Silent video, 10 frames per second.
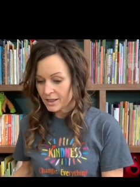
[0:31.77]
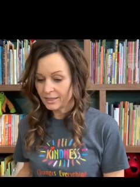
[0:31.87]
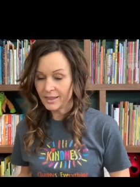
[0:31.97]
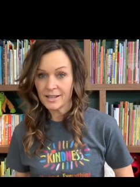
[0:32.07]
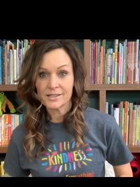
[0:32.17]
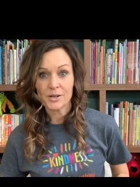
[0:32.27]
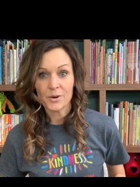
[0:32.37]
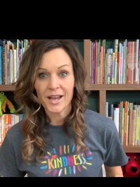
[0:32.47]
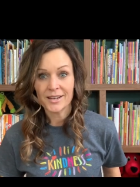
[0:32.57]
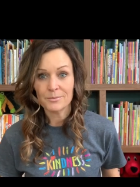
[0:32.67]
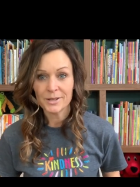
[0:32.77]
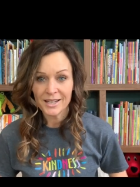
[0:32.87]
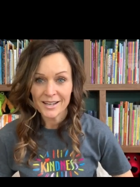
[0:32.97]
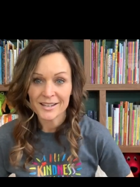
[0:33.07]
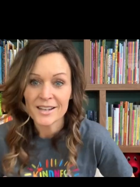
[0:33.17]
let's go ahead and
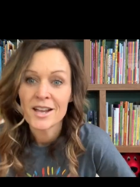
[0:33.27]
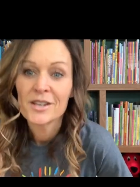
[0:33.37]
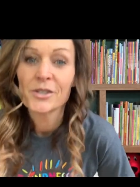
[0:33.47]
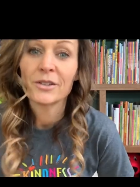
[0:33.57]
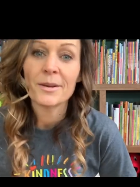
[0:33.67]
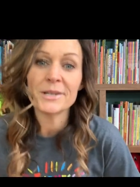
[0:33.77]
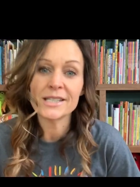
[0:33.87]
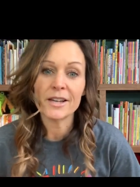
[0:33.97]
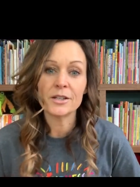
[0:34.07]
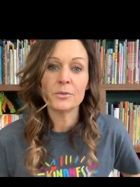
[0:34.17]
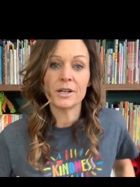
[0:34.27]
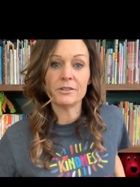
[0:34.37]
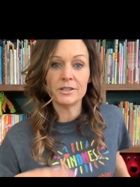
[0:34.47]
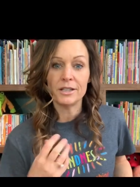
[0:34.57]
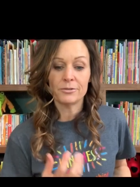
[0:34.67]
begin. So let me tell you what you
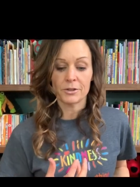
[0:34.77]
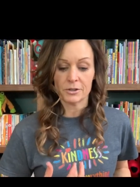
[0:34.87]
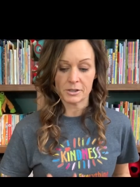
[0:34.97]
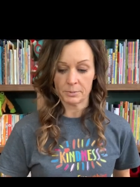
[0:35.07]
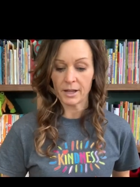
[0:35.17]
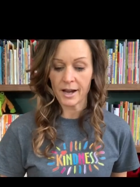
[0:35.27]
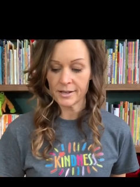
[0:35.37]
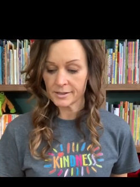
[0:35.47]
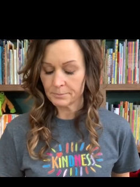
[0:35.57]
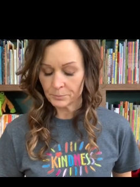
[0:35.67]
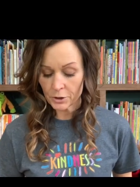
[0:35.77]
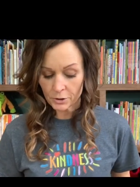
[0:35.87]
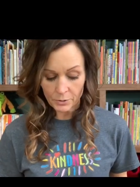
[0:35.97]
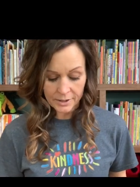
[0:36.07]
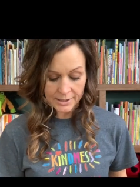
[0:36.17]
need for your supplies. You're
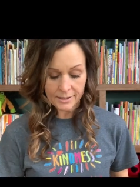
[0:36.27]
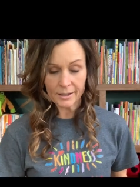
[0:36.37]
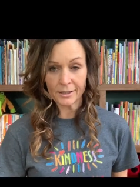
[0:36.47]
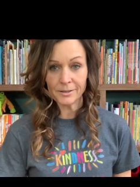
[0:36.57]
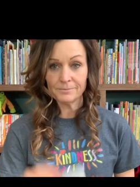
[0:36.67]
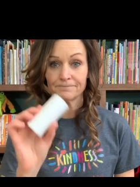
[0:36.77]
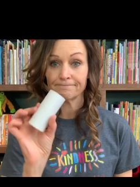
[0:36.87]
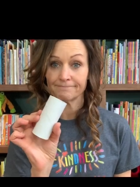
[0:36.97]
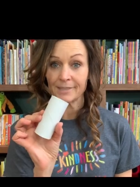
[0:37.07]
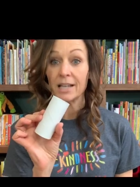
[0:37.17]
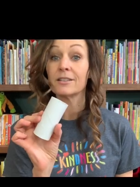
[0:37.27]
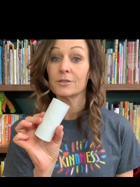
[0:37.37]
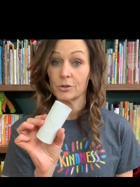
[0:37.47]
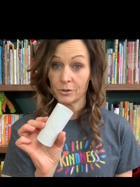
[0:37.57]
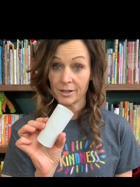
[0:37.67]
going to need
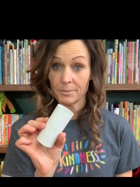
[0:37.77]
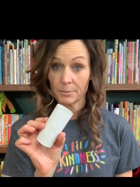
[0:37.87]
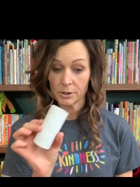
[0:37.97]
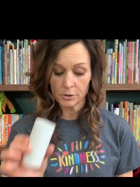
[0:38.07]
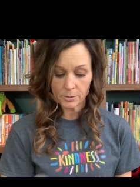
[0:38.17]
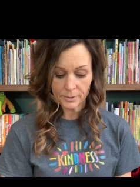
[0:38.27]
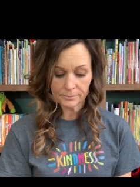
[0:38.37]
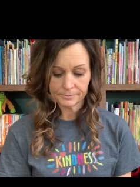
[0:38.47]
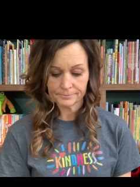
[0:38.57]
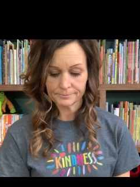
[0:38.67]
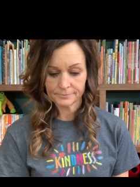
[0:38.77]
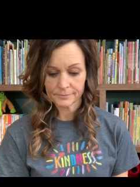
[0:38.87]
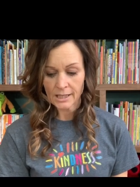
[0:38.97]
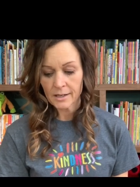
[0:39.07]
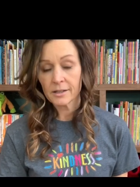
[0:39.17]
toilet paper tube,
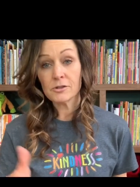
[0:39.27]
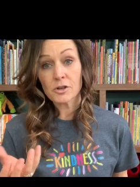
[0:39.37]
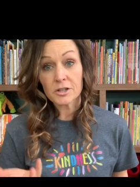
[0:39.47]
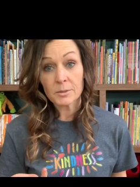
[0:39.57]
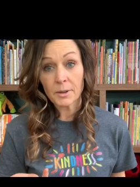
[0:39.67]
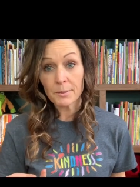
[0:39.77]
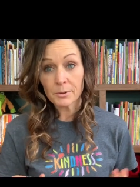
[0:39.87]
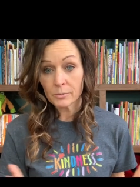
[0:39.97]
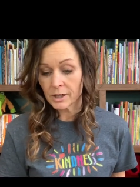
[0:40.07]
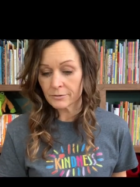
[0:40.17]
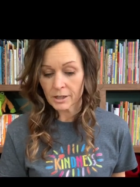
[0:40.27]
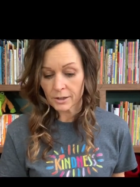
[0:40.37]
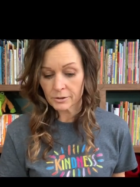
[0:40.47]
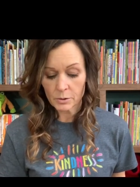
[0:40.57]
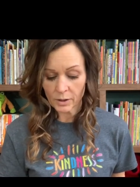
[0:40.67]
construction paper, whatever
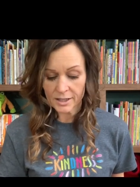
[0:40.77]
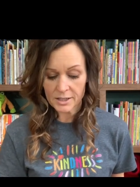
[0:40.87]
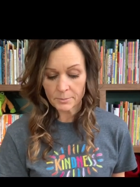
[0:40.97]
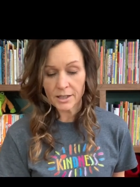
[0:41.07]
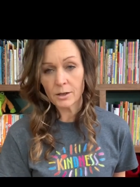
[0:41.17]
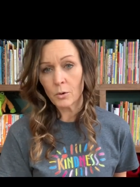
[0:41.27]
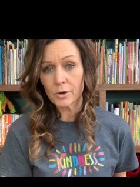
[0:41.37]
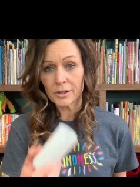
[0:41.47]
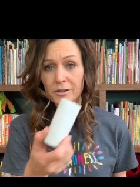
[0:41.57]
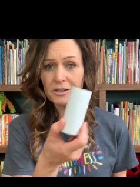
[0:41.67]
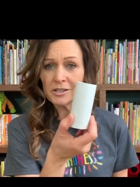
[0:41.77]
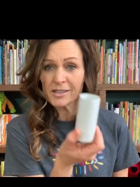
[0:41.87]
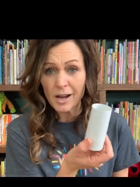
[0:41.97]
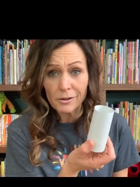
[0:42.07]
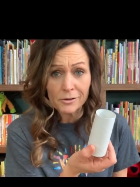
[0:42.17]
color you want it to be, or you can just
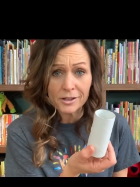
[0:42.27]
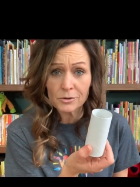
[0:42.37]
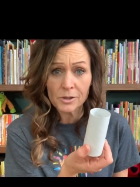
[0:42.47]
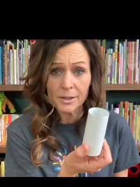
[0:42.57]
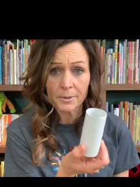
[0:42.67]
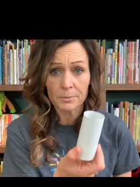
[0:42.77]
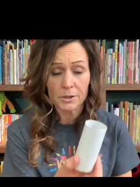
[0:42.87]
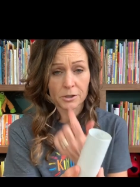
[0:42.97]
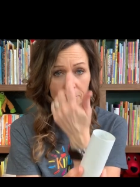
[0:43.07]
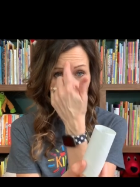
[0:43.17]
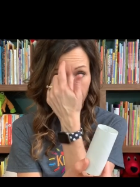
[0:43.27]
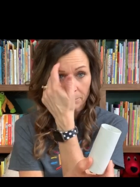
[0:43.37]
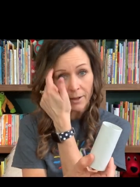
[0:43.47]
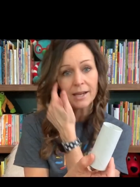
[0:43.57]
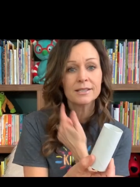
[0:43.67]
color the toilet paper tube. You can
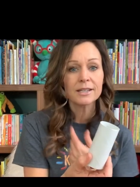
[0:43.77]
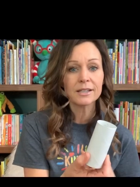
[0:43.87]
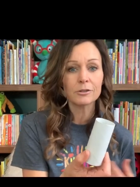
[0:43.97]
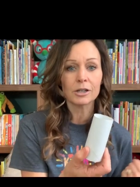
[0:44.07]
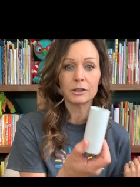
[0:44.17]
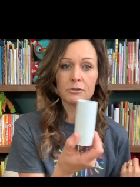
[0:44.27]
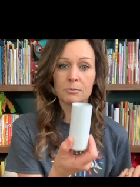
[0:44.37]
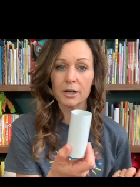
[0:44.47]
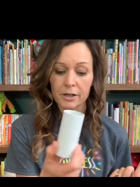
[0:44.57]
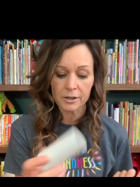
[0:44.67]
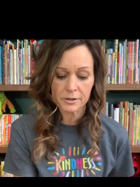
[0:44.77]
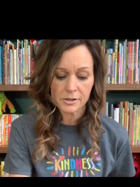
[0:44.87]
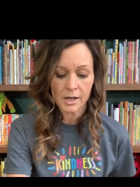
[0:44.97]
paint it, you can use markers,